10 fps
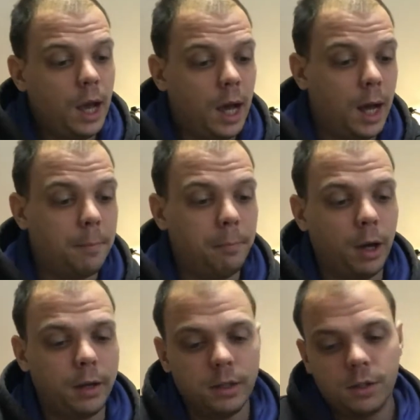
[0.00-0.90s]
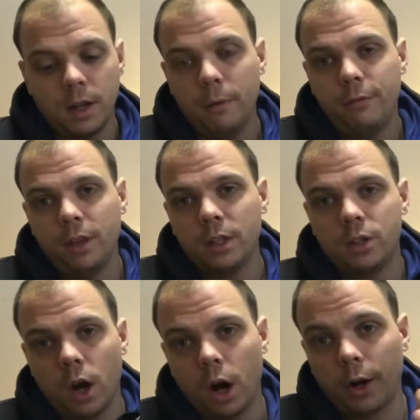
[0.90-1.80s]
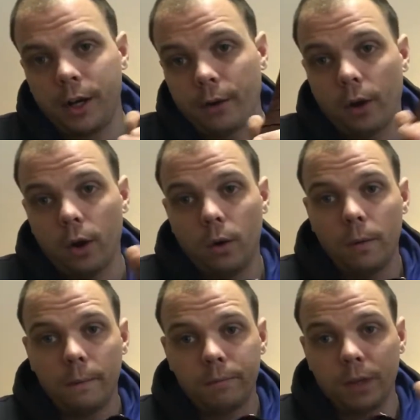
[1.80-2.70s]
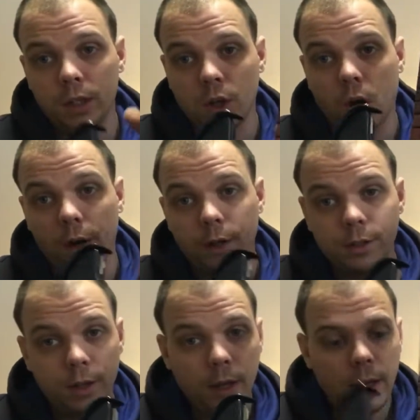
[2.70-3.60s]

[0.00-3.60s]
but some of the Guitar Hero guitars